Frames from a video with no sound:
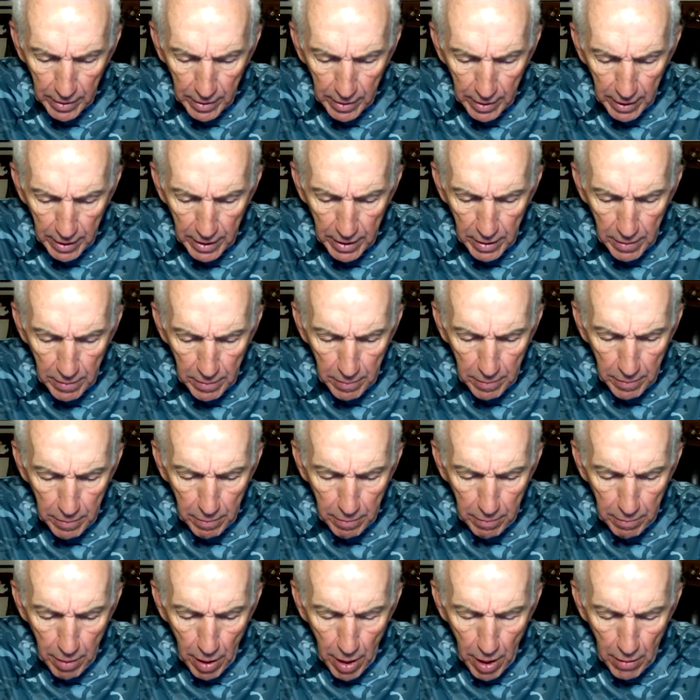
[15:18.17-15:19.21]
then
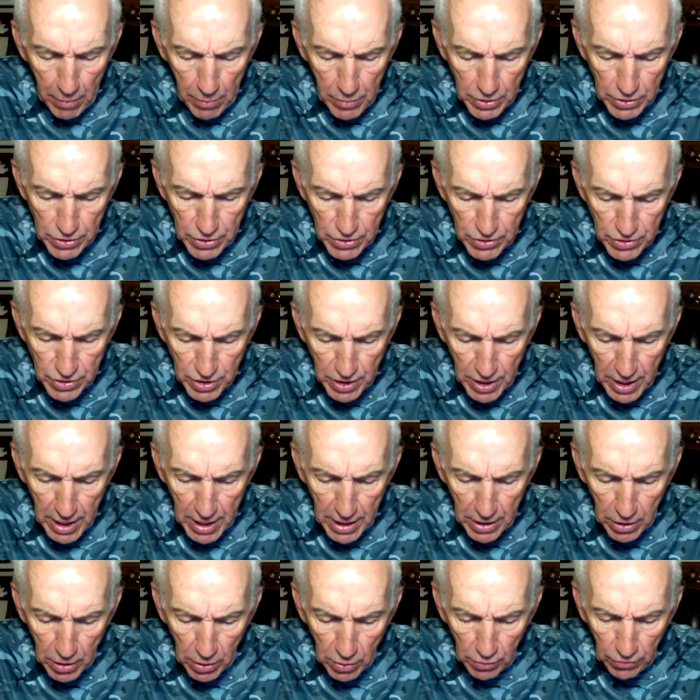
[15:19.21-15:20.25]
Bob mentions
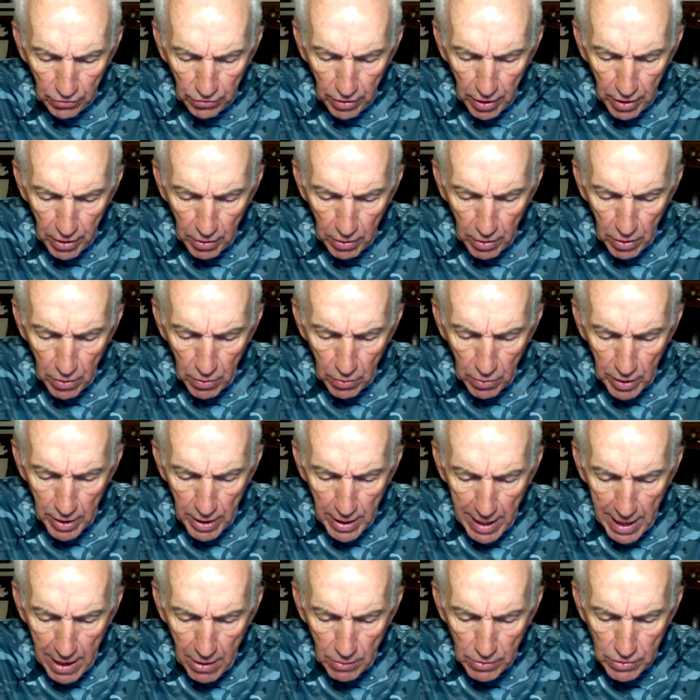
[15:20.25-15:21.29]
again, wholesale only.
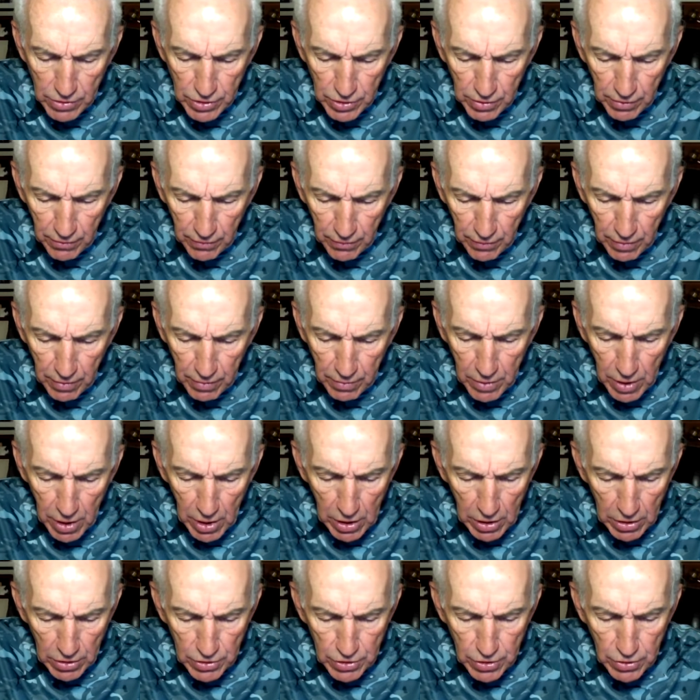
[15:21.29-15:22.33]
Hours are from
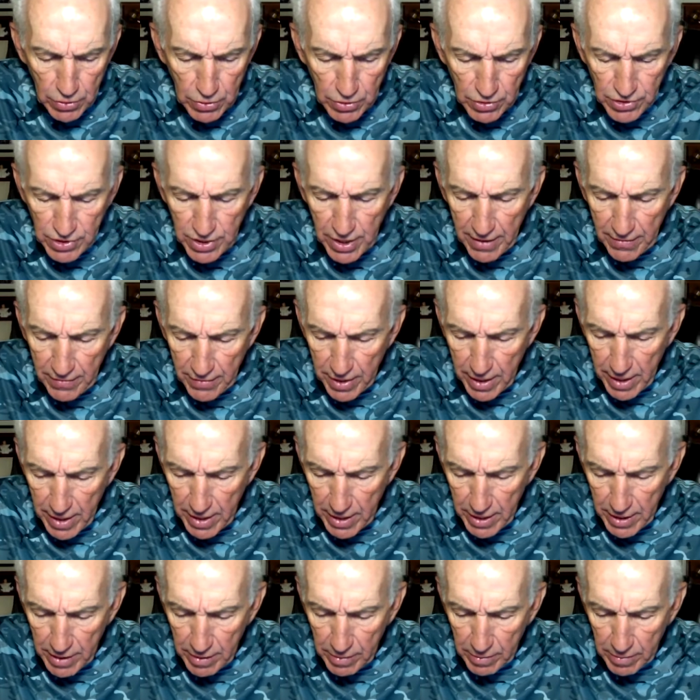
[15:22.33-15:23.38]
2 to 7
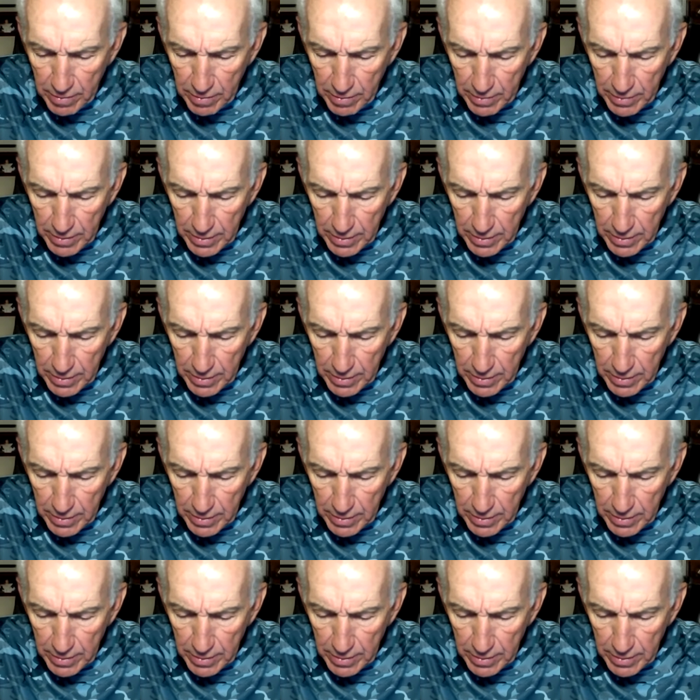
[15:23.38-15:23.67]
a.m.